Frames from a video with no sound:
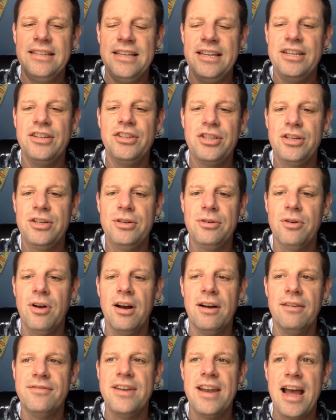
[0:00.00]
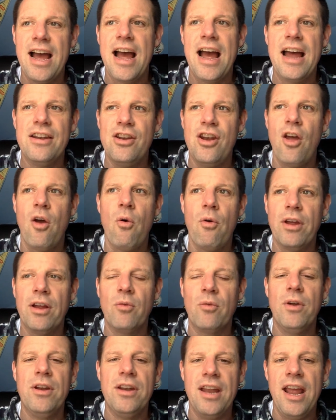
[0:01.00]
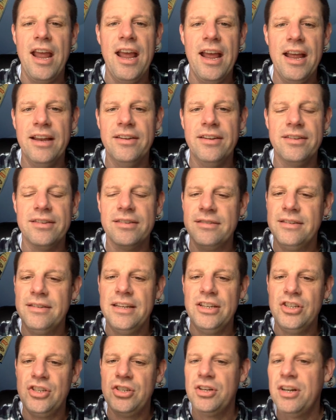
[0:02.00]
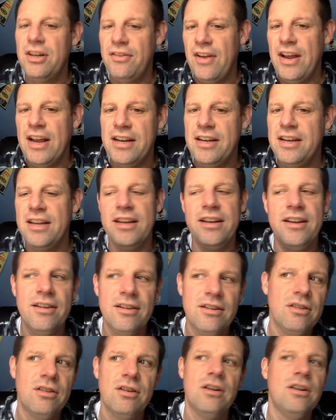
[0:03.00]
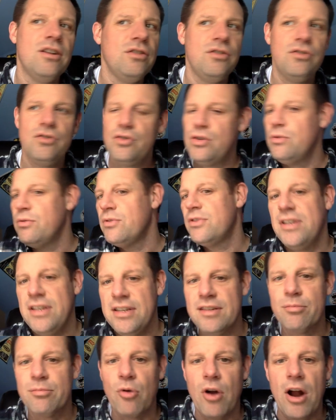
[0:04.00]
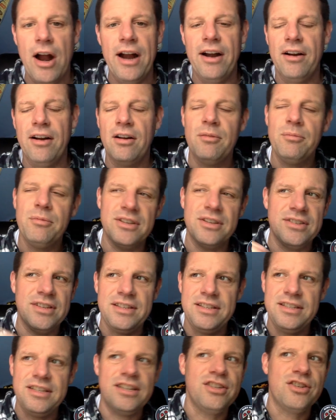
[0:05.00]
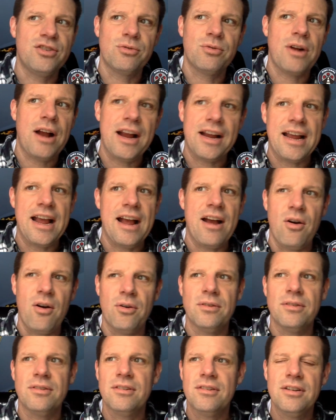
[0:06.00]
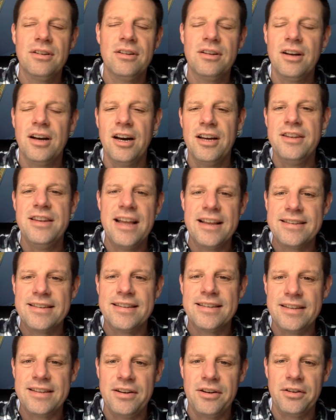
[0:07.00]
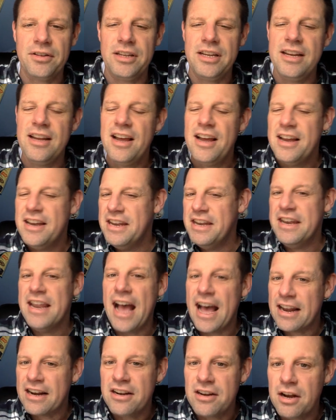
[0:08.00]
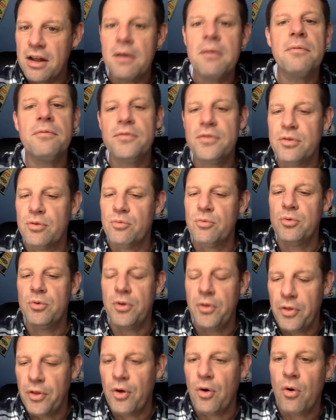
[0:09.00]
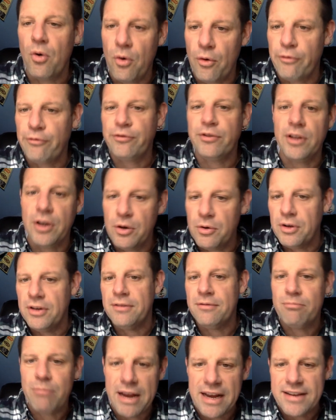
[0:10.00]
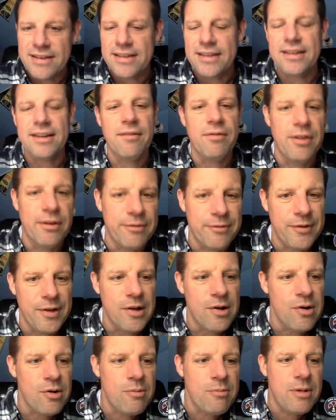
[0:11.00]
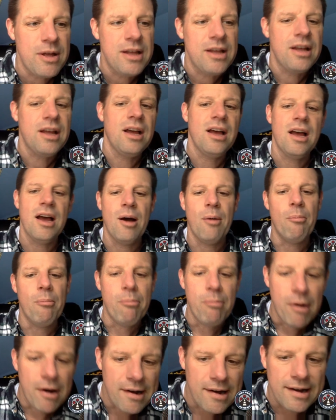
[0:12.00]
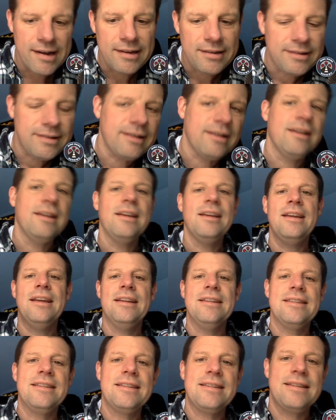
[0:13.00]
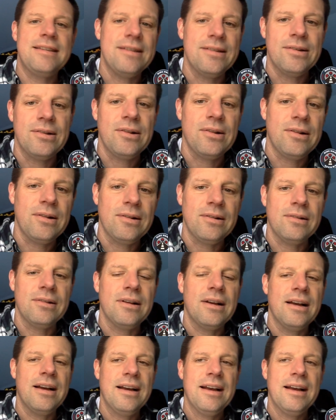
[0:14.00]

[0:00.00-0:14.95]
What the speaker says: issue of not knowing when to end. It should have ended two scenes prior because it did drag out unnecessarily, not enough to ruin the whole flow and pacing of the film, but it still,